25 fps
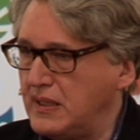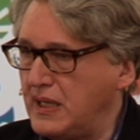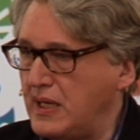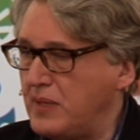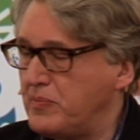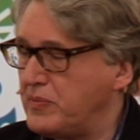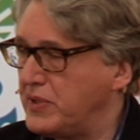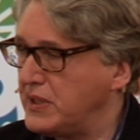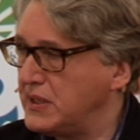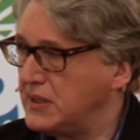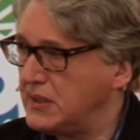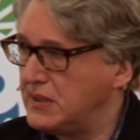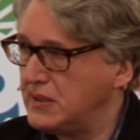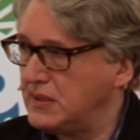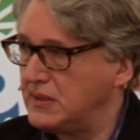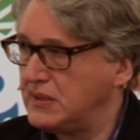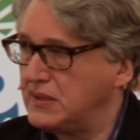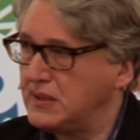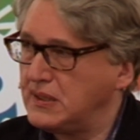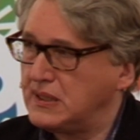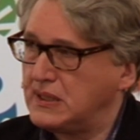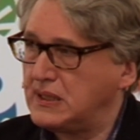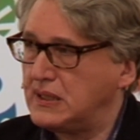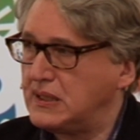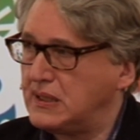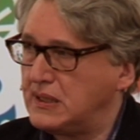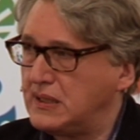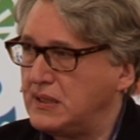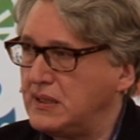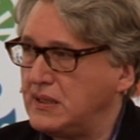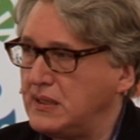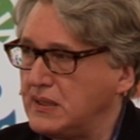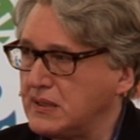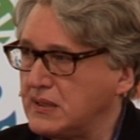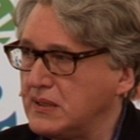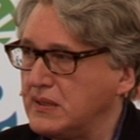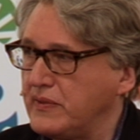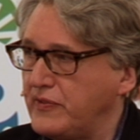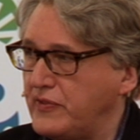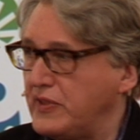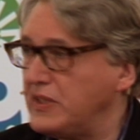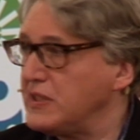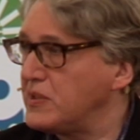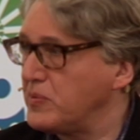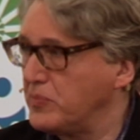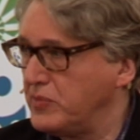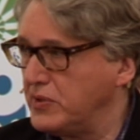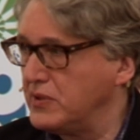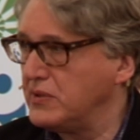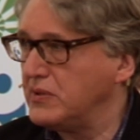Apple, like
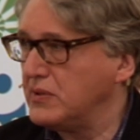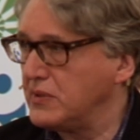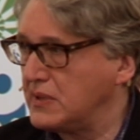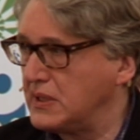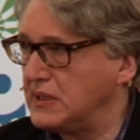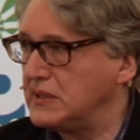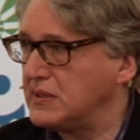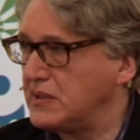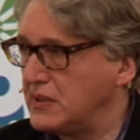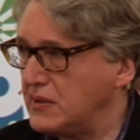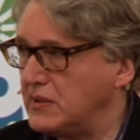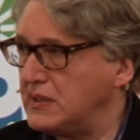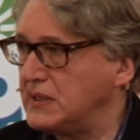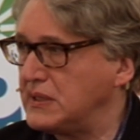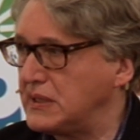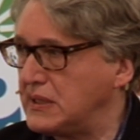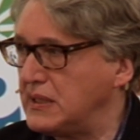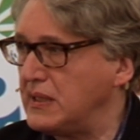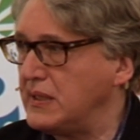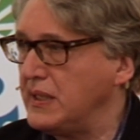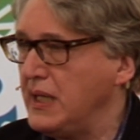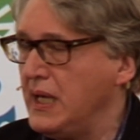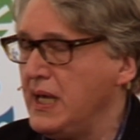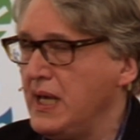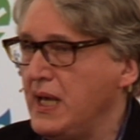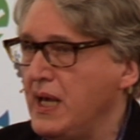Facebook, and so on and so on.